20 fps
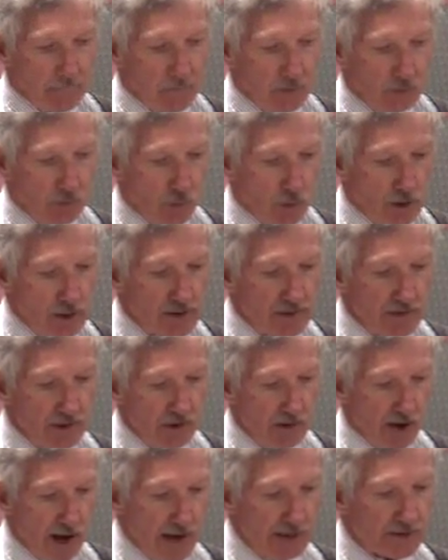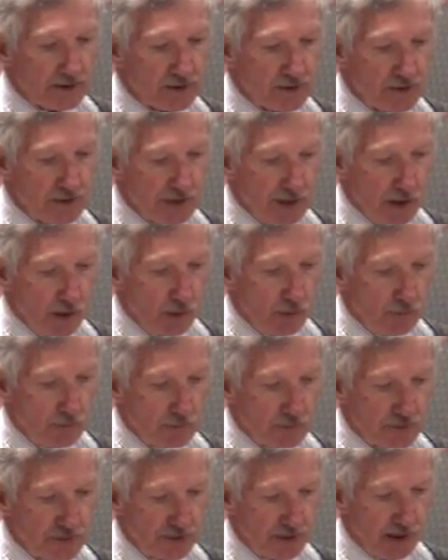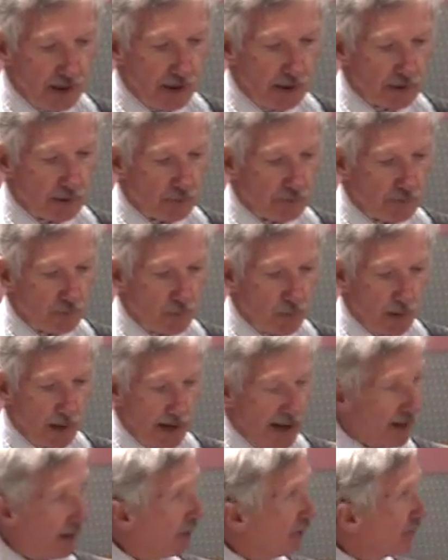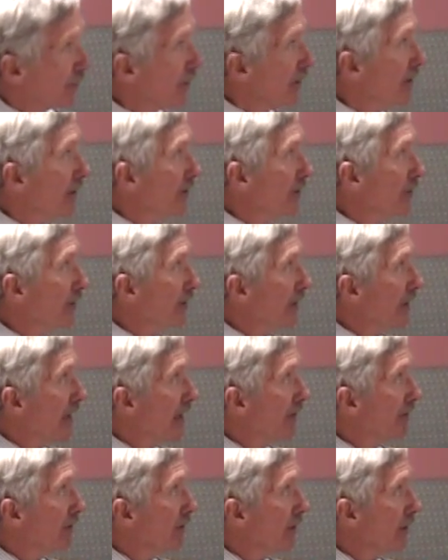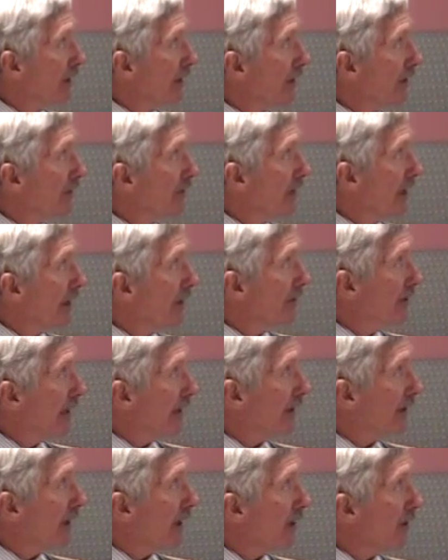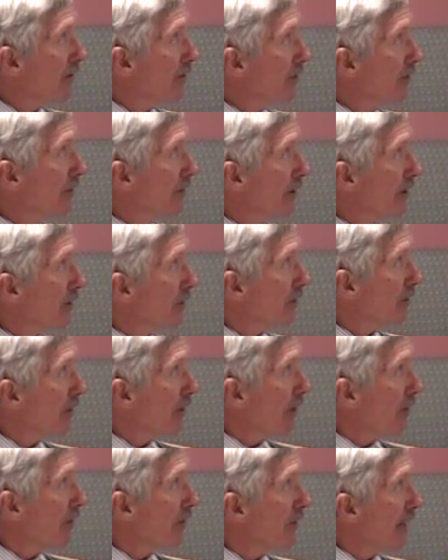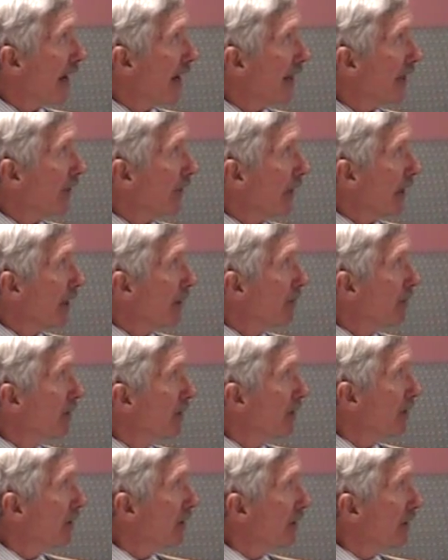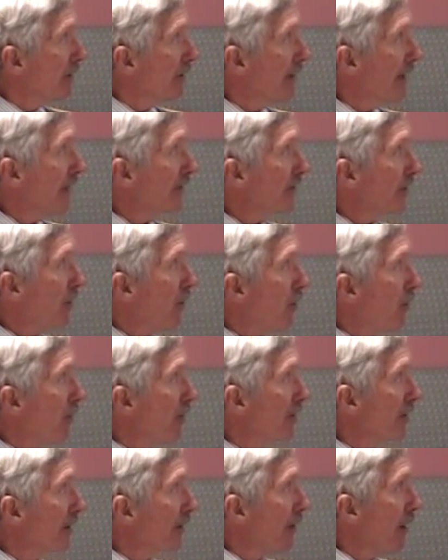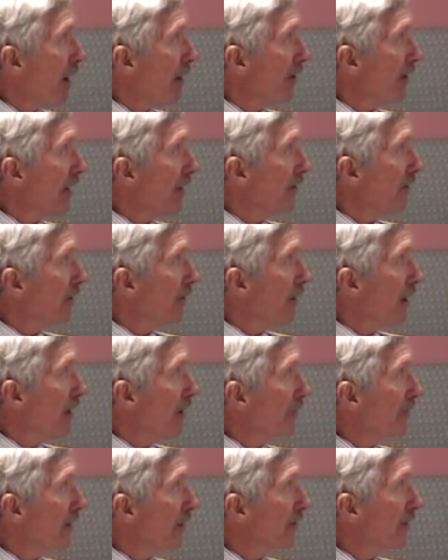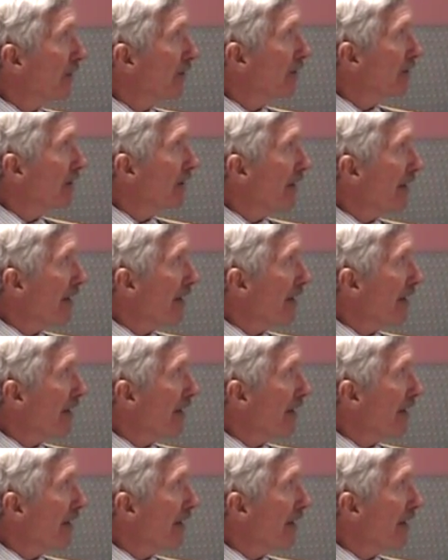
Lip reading: According to the Lotka scenario from biology, and you can have a look at that cartoonish diagram, that's a hole in the ground on the left. That's a little